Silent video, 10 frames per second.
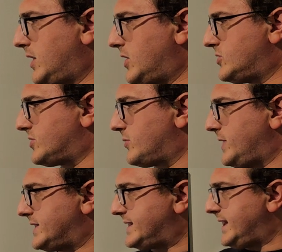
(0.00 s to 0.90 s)
So we
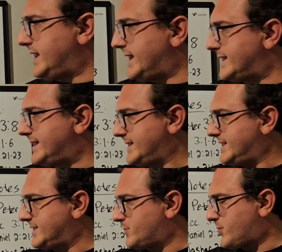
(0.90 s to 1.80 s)
see that this
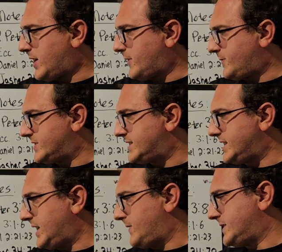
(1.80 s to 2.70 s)
is a prophecy
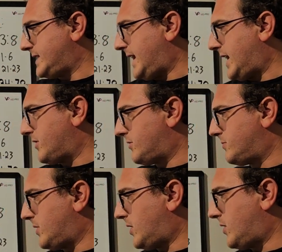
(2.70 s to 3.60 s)
given to
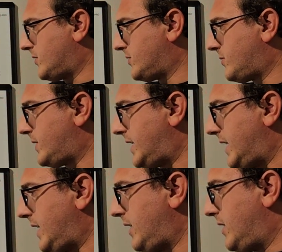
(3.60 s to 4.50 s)
Adam all the
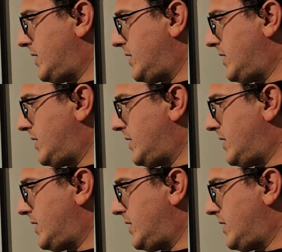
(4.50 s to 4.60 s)
way